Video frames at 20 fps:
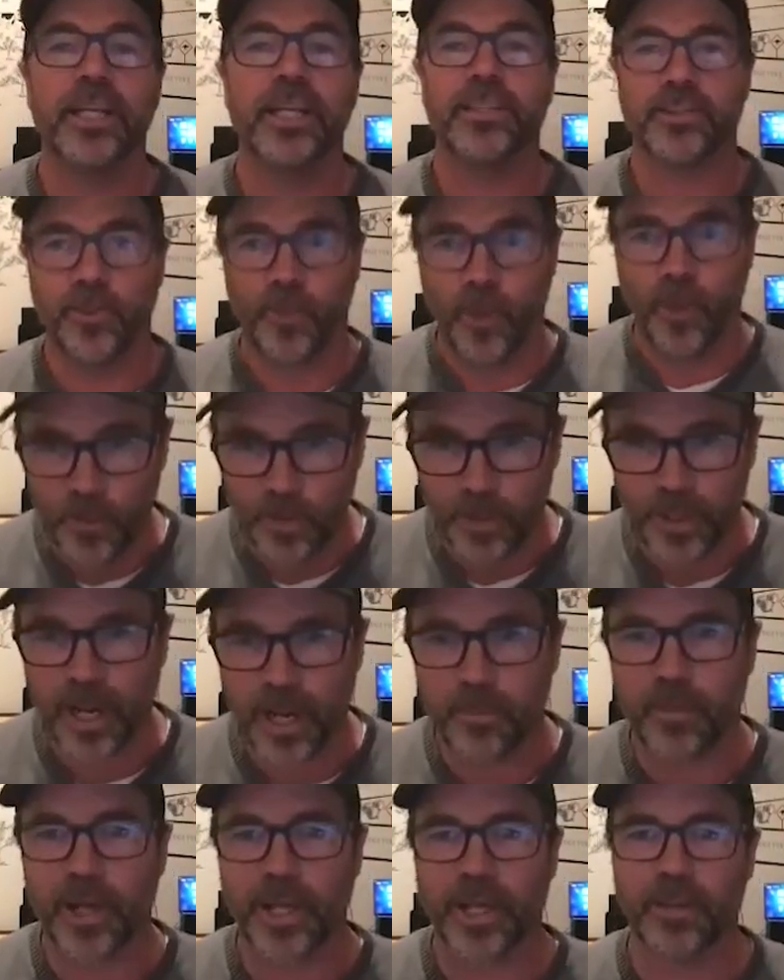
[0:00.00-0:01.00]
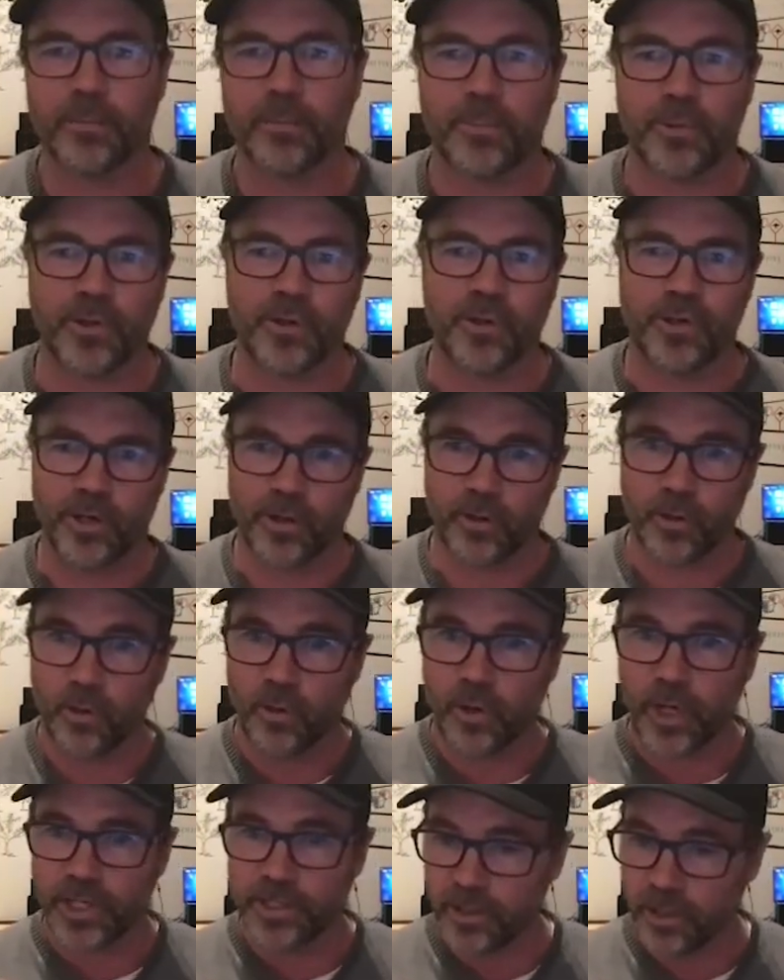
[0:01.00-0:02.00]
to open up my computer,
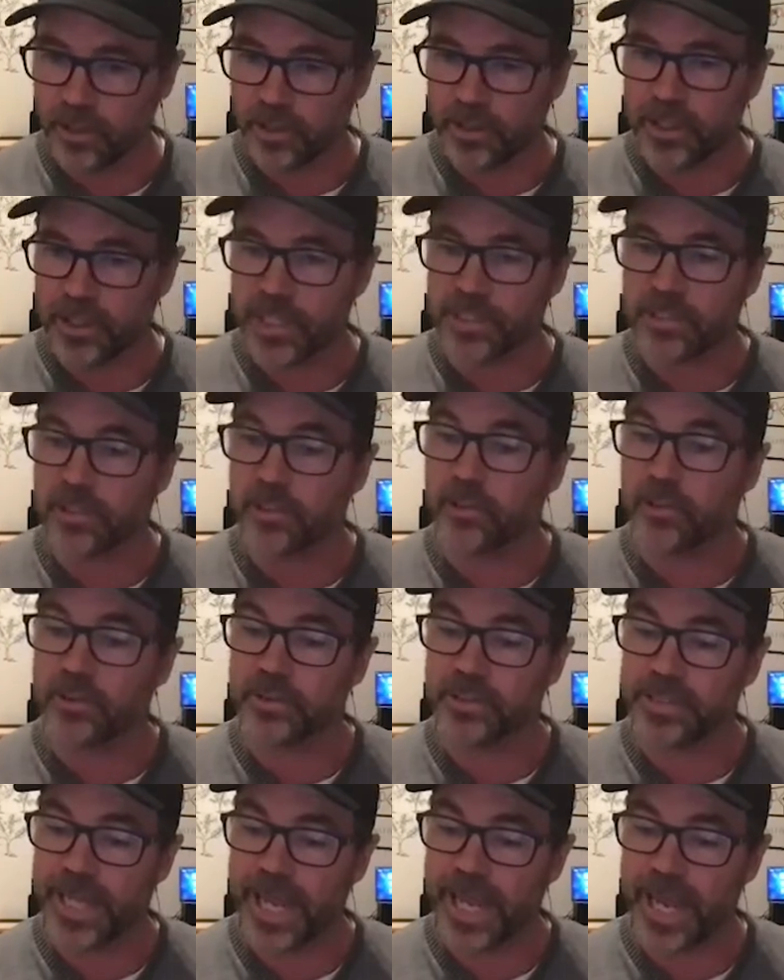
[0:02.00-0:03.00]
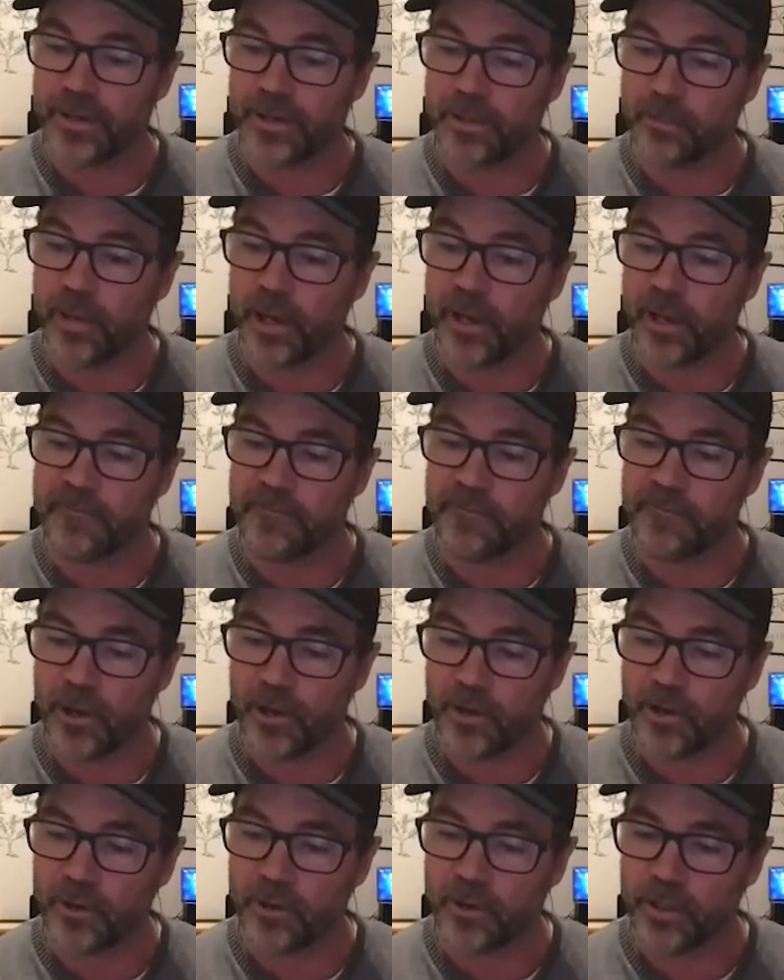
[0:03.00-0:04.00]
or I don't need to look down at my
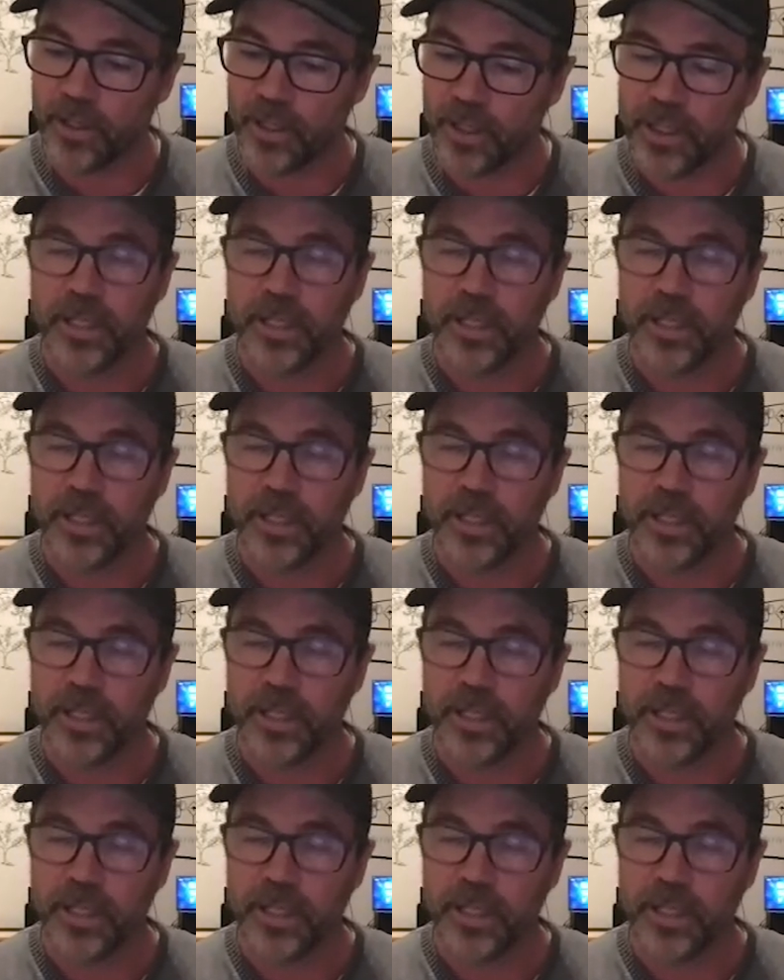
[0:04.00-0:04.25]
phone.